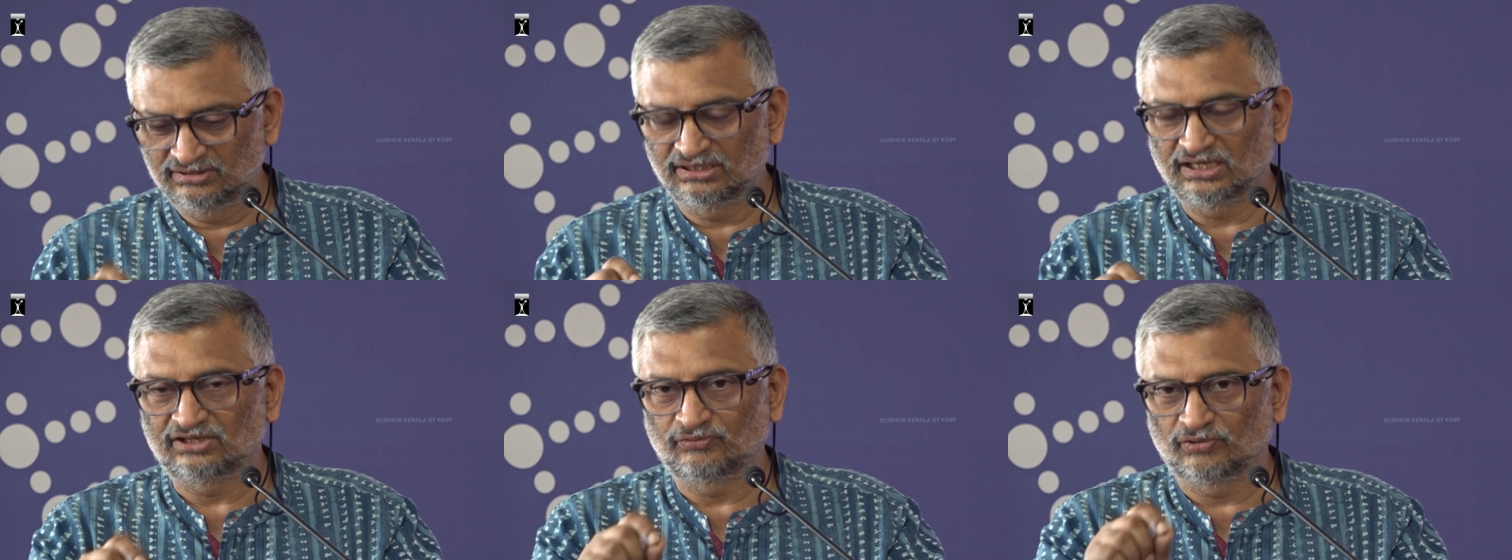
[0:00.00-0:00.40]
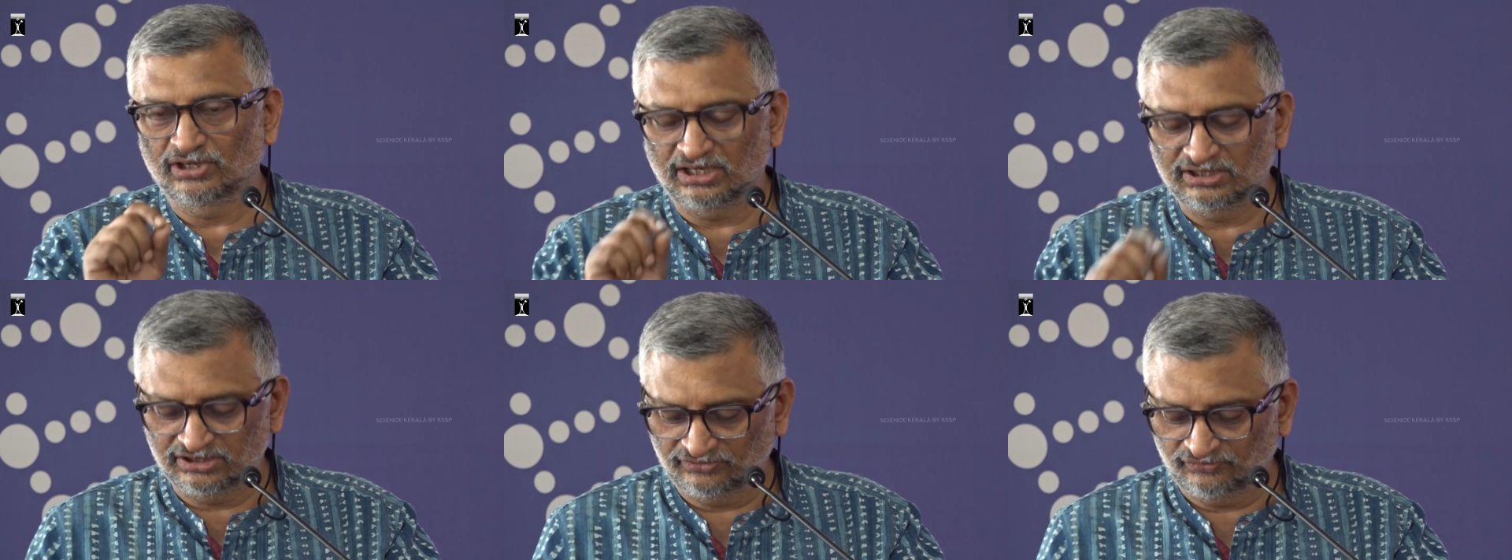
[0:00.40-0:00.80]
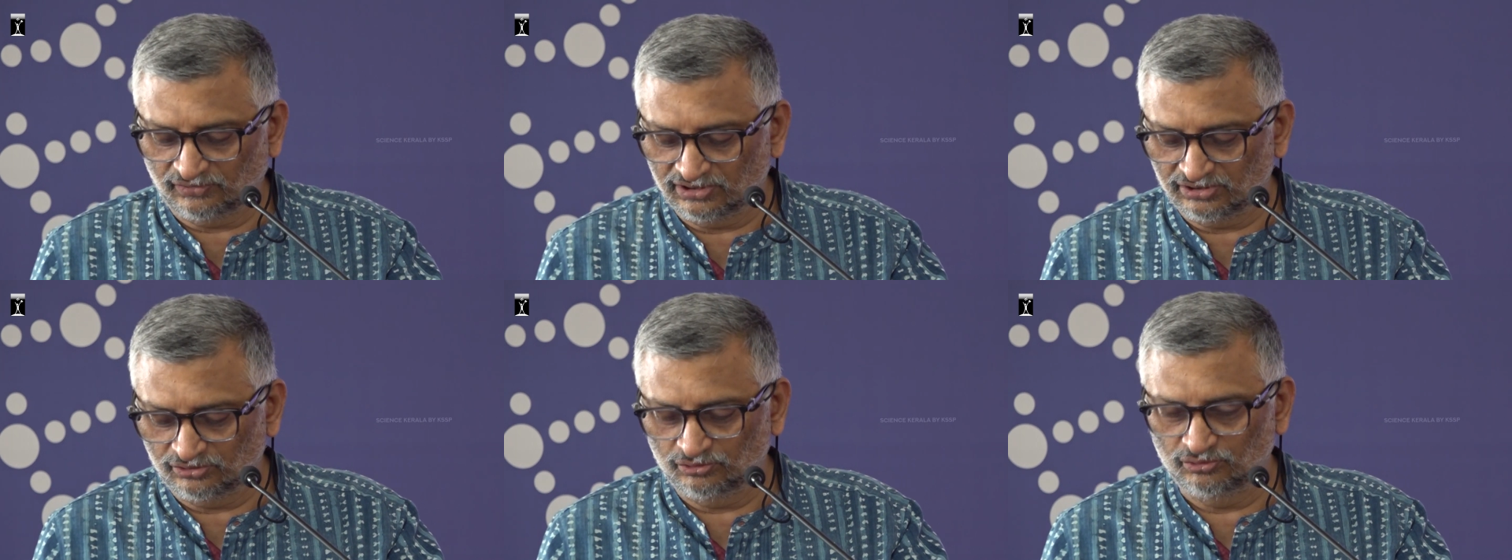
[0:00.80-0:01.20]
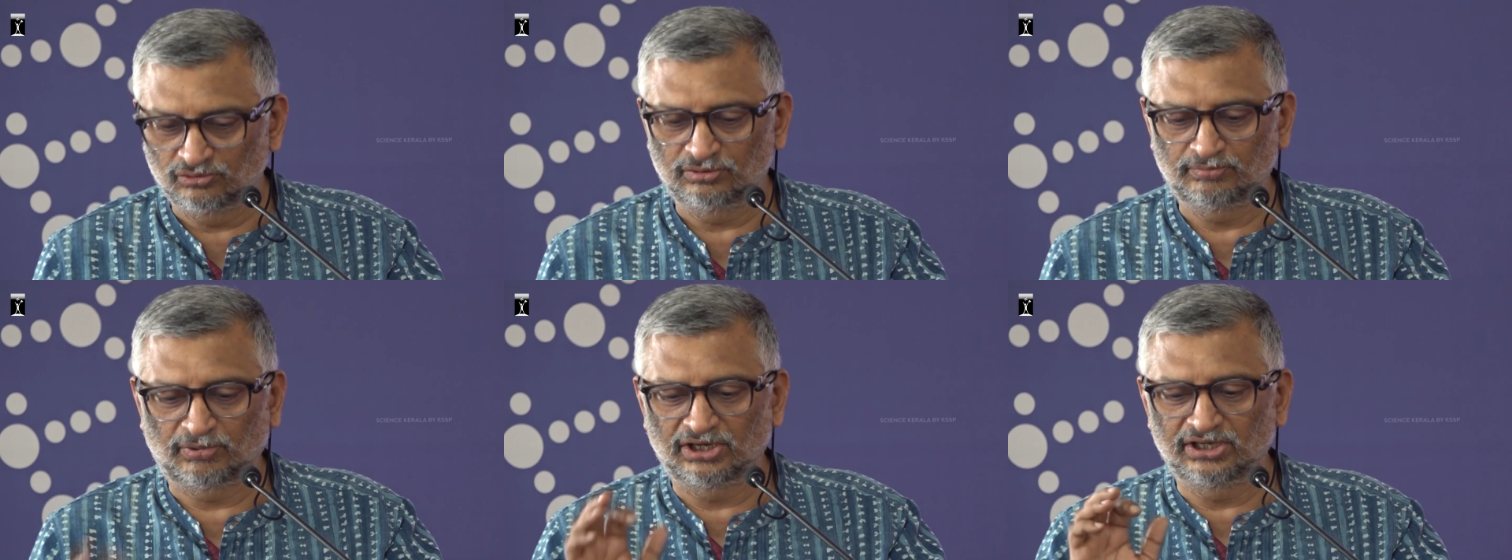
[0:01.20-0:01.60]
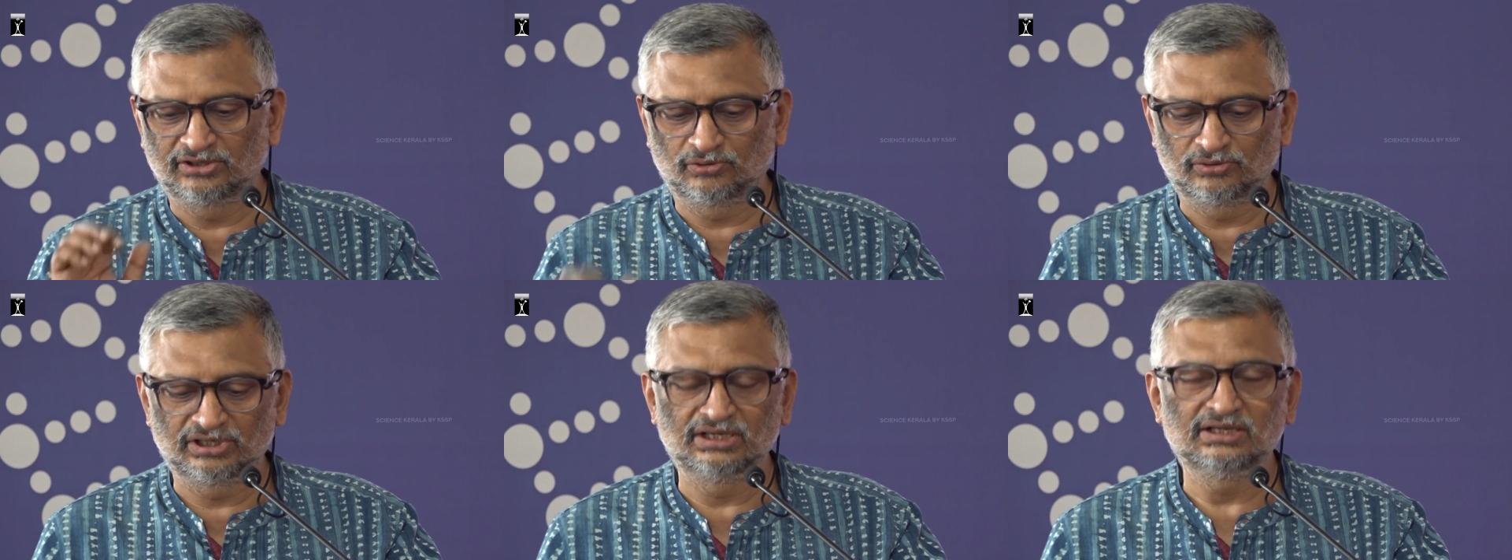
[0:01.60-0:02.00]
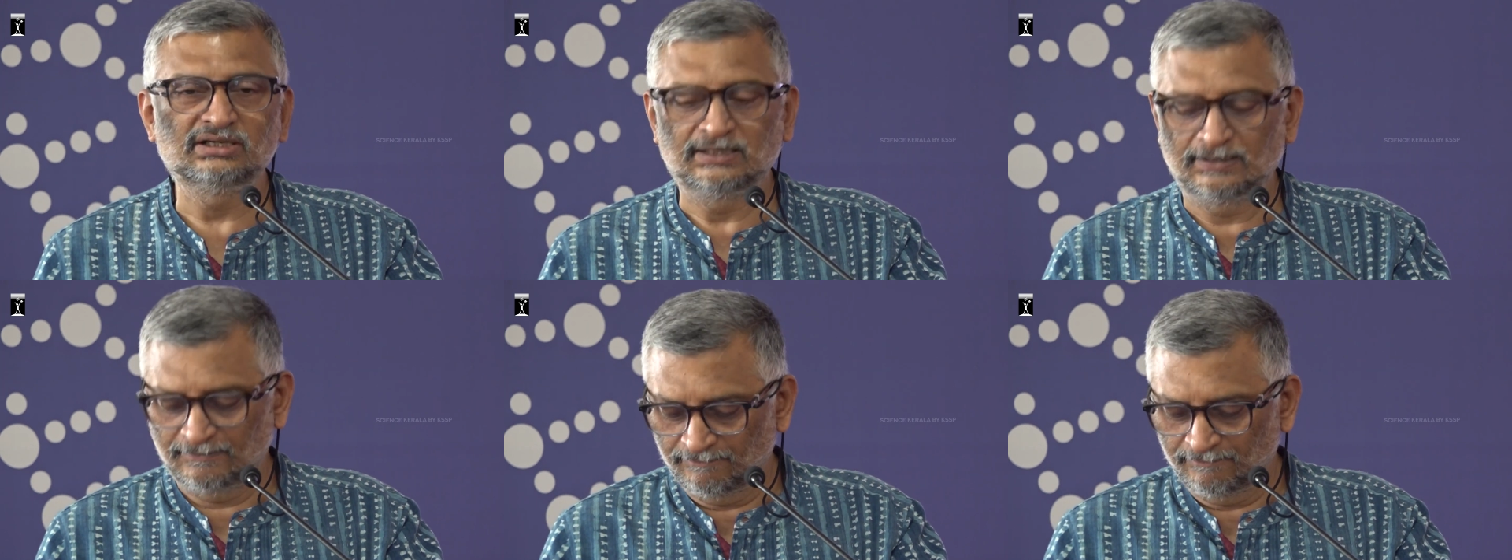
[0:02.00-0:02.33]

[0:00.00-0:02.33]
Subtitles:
That's what I just wanted to point out here.